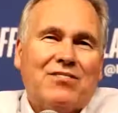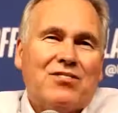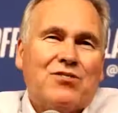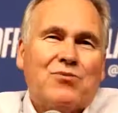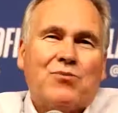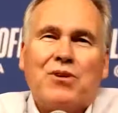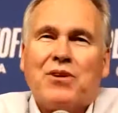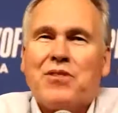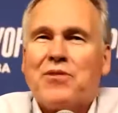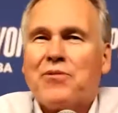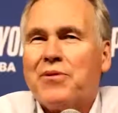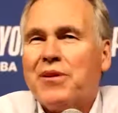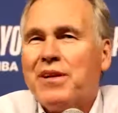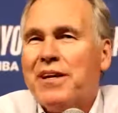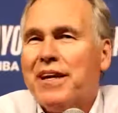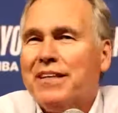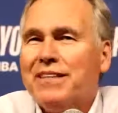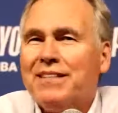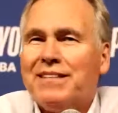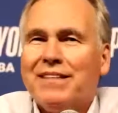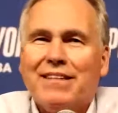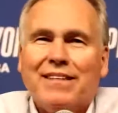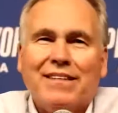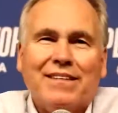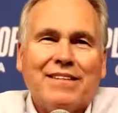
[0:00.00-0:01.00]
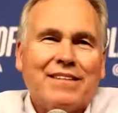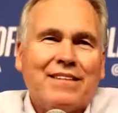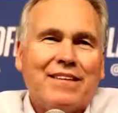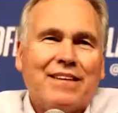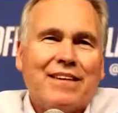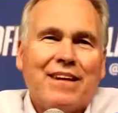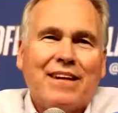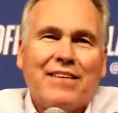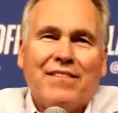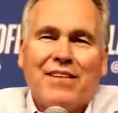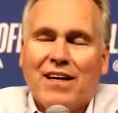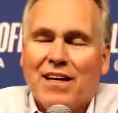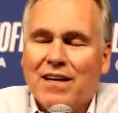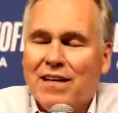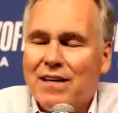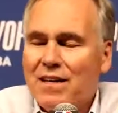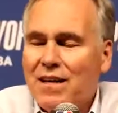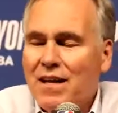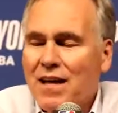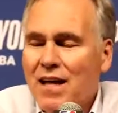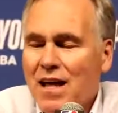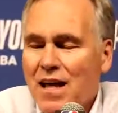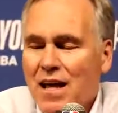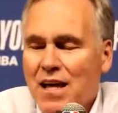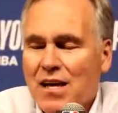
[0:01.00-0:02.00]
It's twenty-three to eighteen, and then
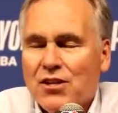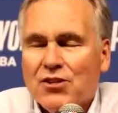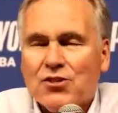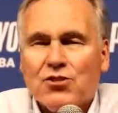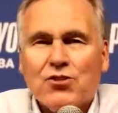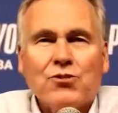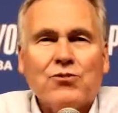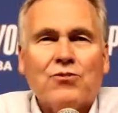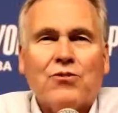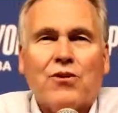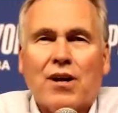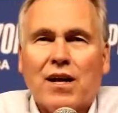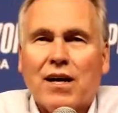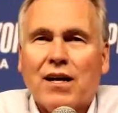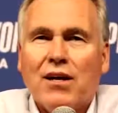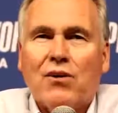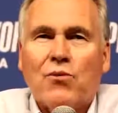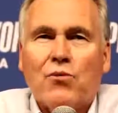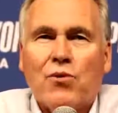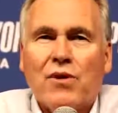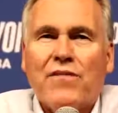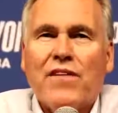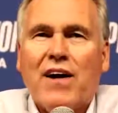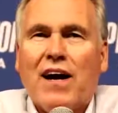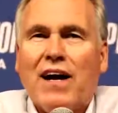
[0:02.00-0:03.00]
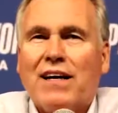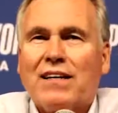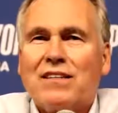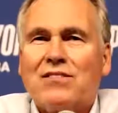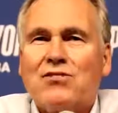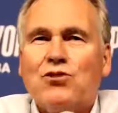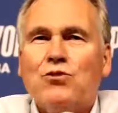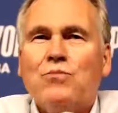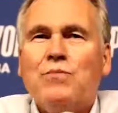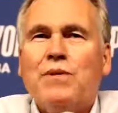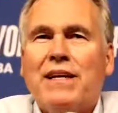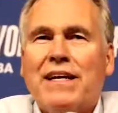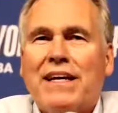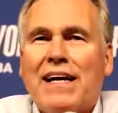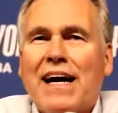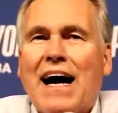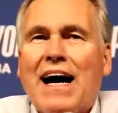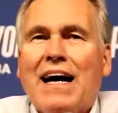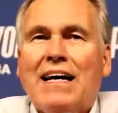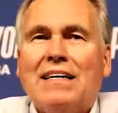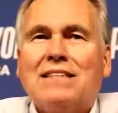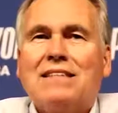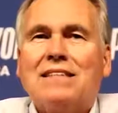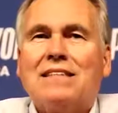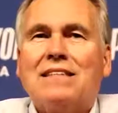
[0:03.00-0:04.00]
sooner or later we've got too many
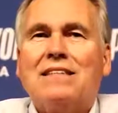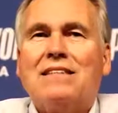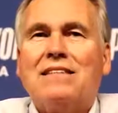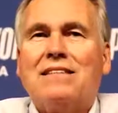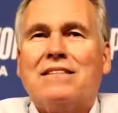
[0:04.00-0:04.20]
guys.